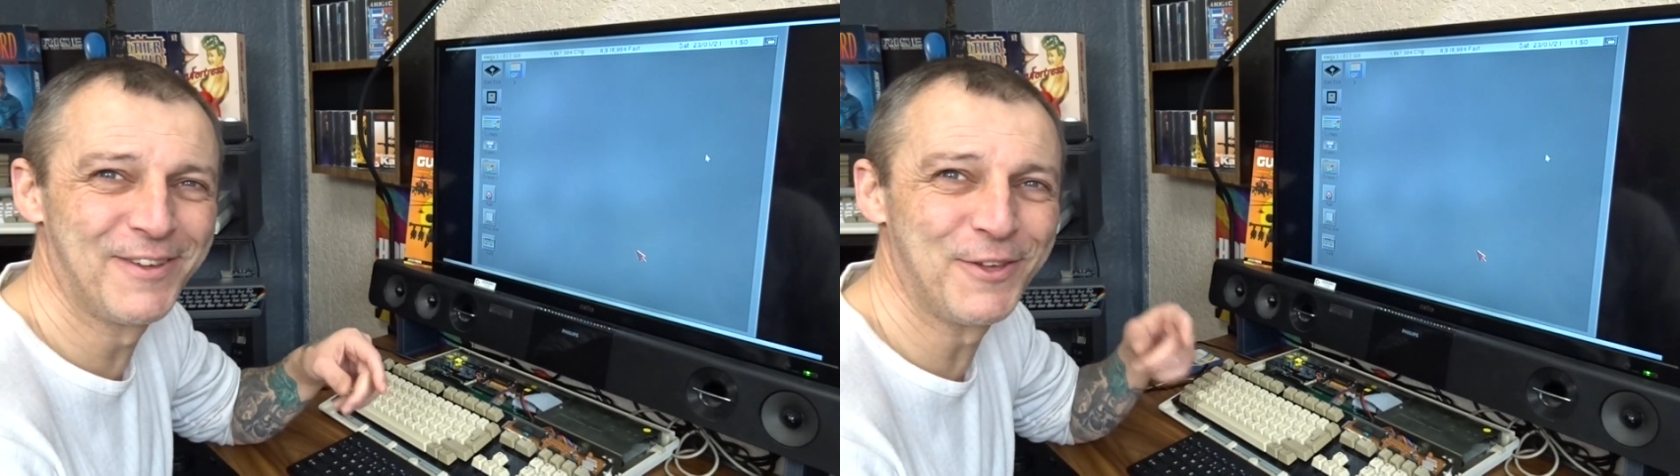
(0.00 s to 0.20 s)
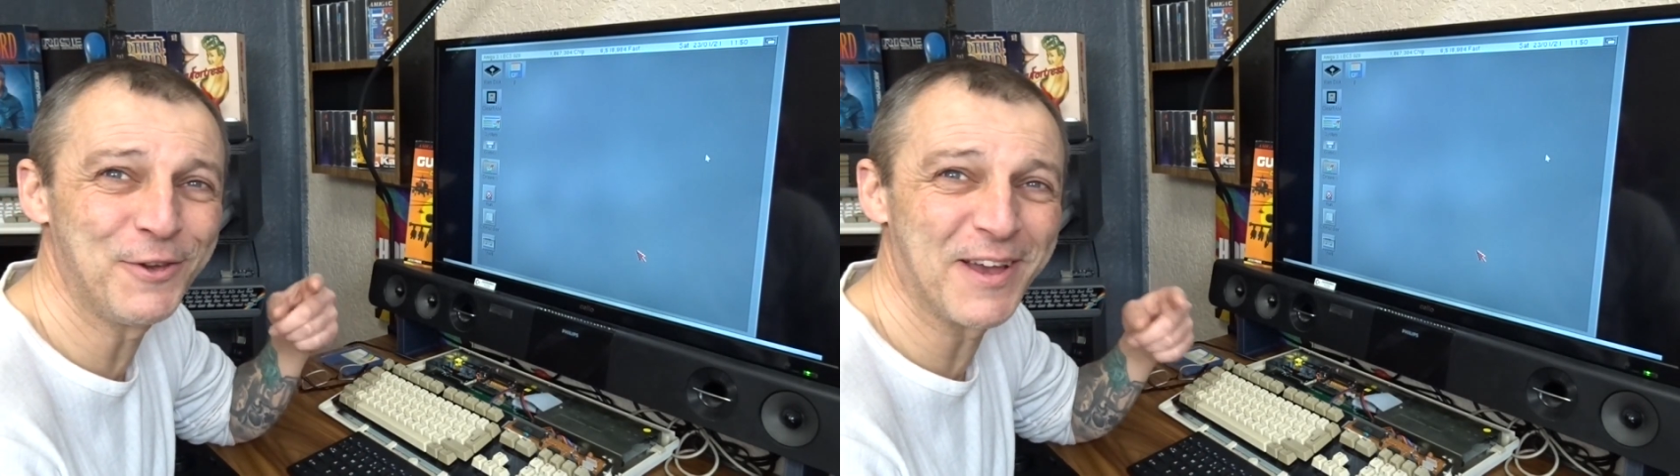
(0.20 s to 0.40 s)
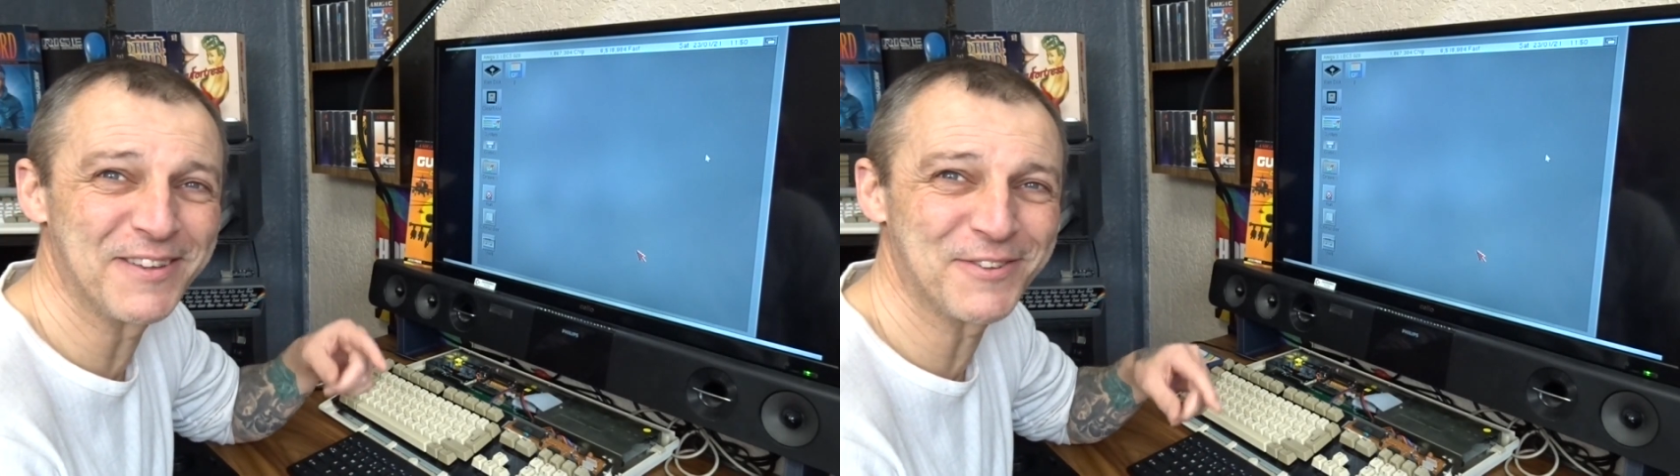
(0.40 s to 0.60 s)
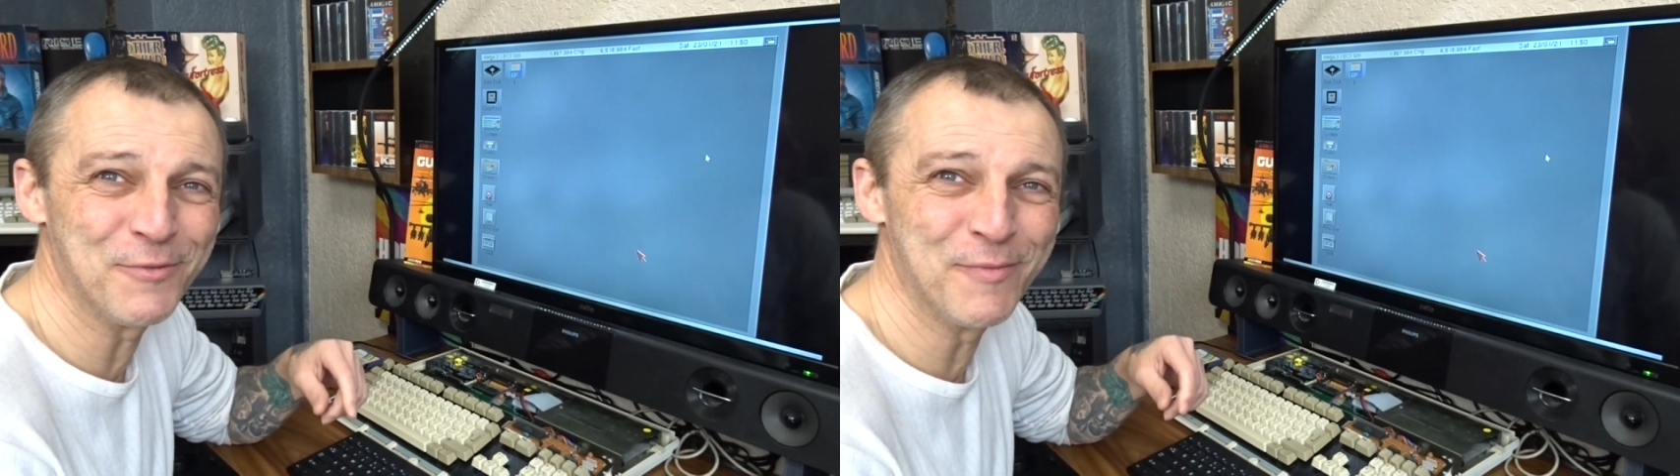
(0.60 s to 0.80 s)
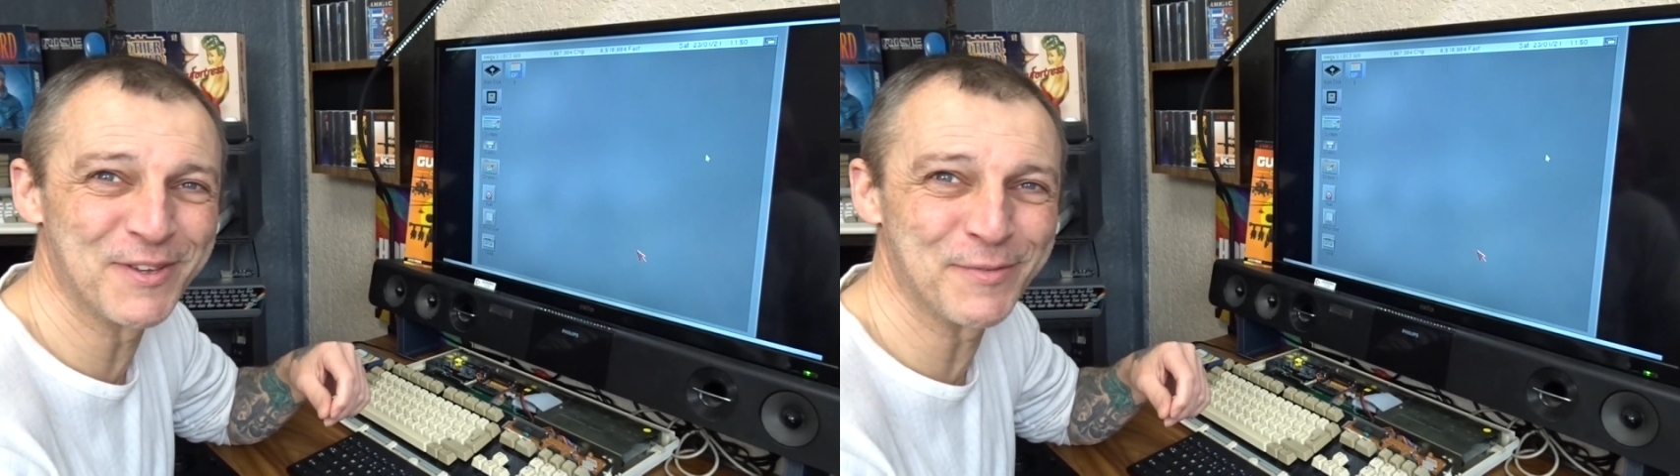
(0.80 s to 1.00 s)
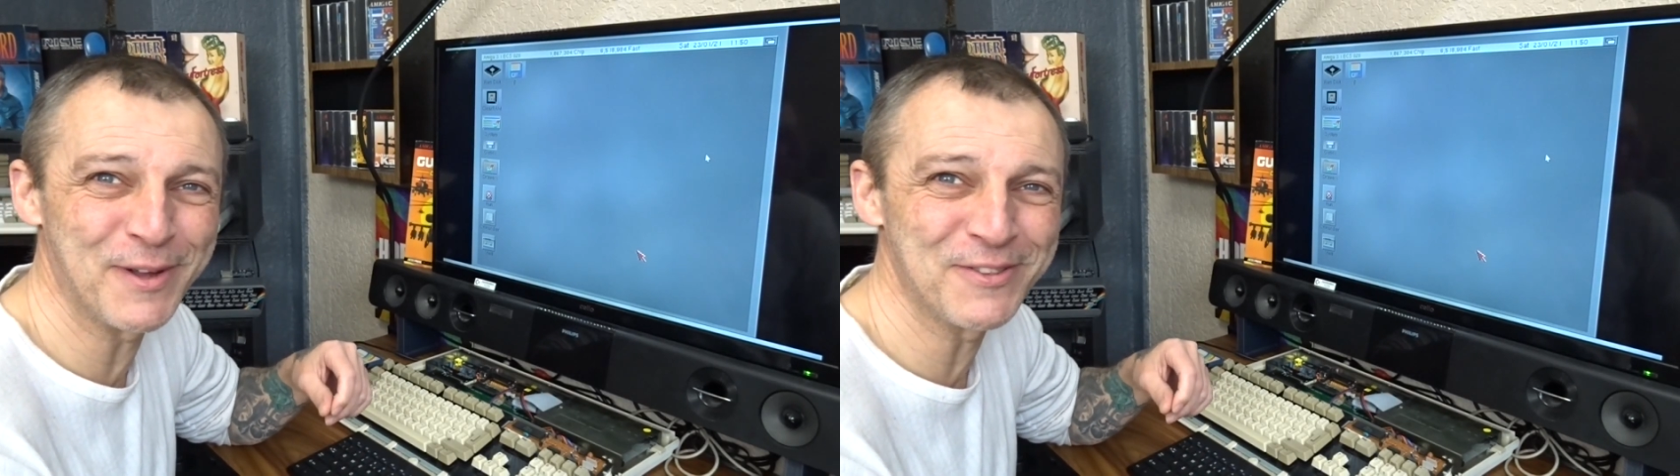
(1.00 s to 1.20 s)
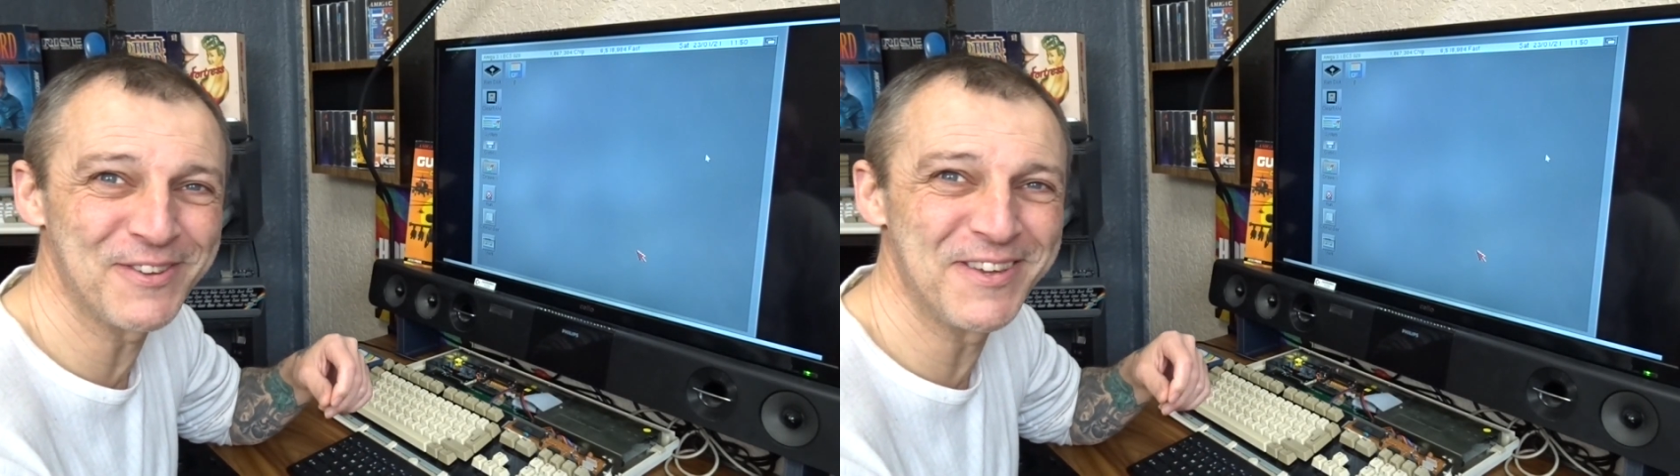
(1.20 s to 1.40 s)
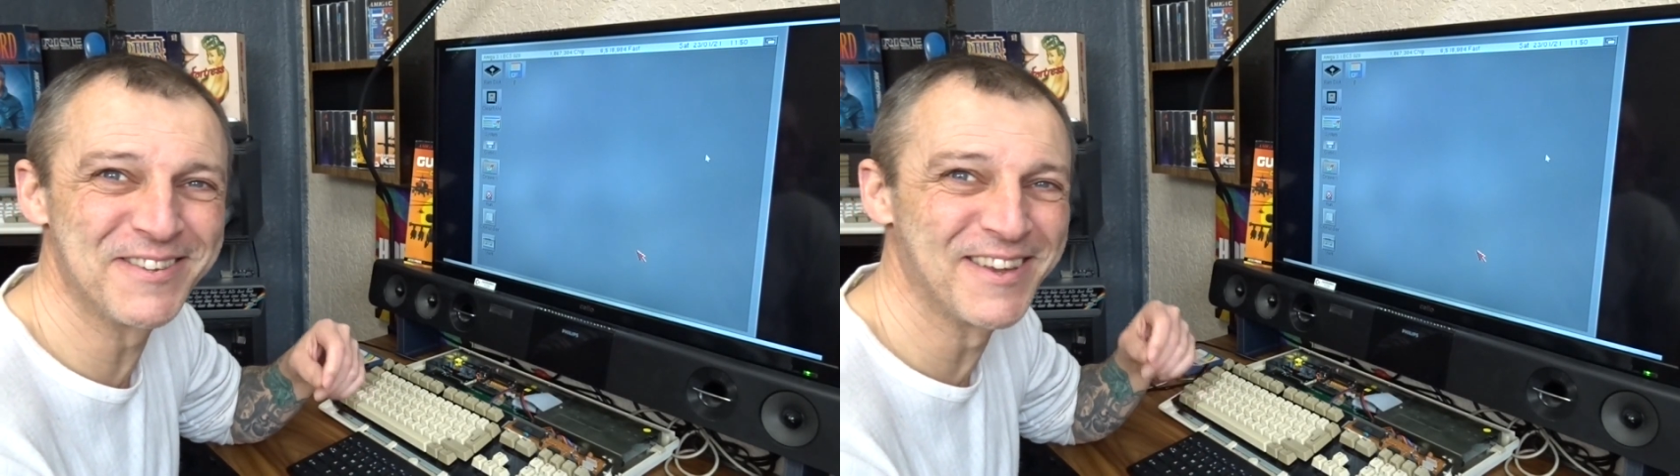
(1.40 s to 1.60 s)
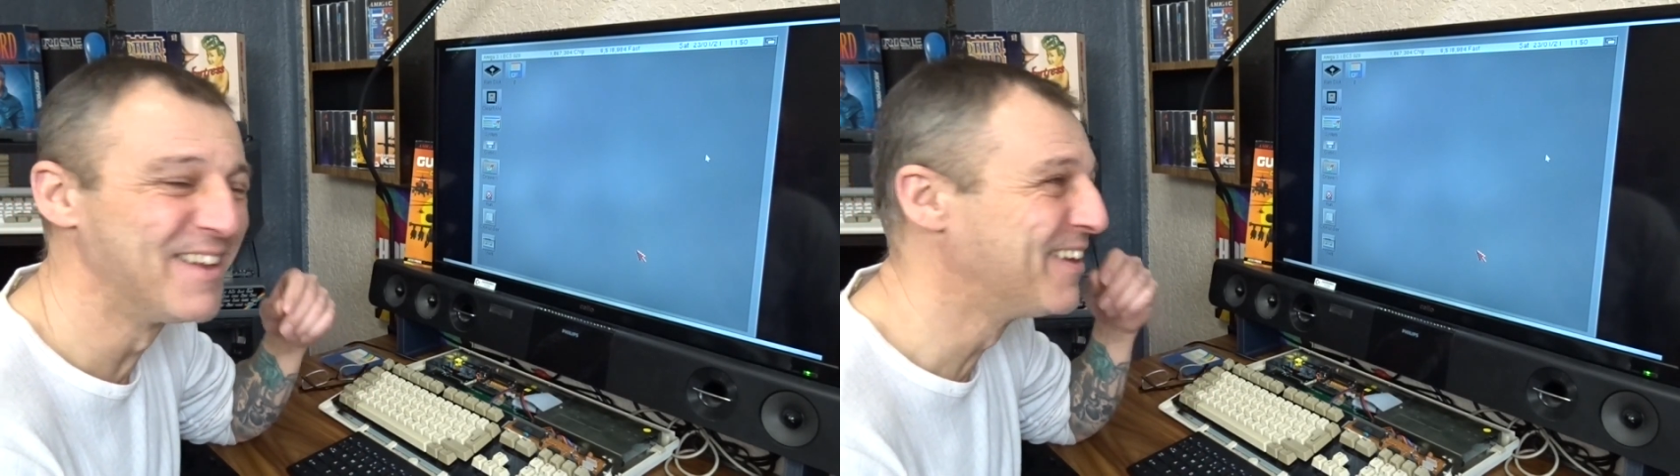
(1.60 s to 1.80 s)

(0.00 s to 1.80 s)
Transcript: You guys don't mess about these.